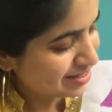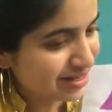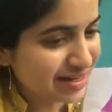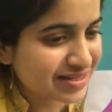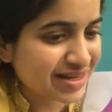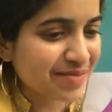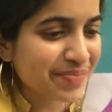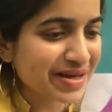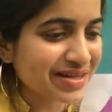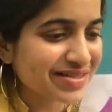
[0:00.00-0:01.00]
It's a
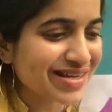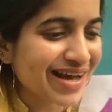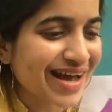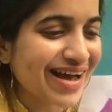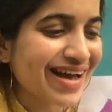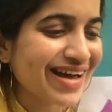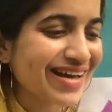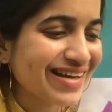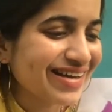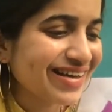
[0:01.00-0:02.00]
pizza.
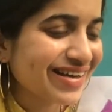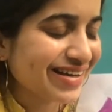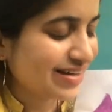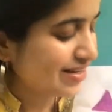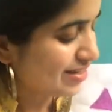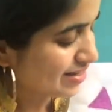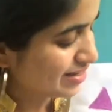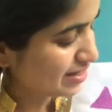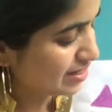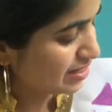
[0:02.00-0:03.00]

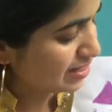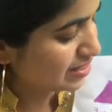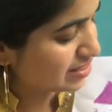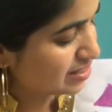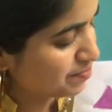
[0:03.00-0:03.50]
It's a